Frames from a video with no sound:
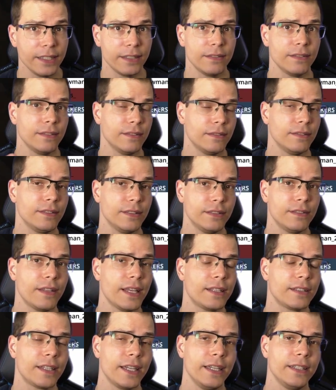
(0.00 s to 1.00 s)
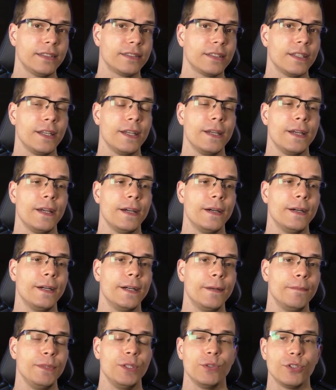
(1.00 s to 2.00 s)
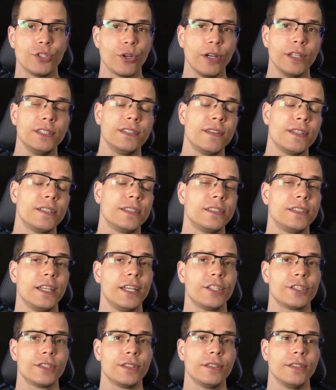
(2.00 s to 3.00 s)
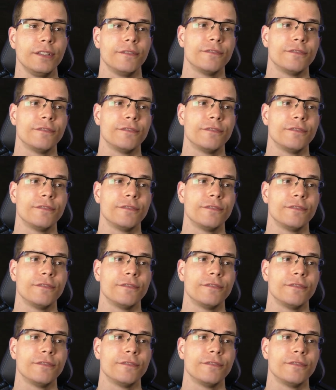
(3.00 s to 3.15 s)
In that case, you join this session.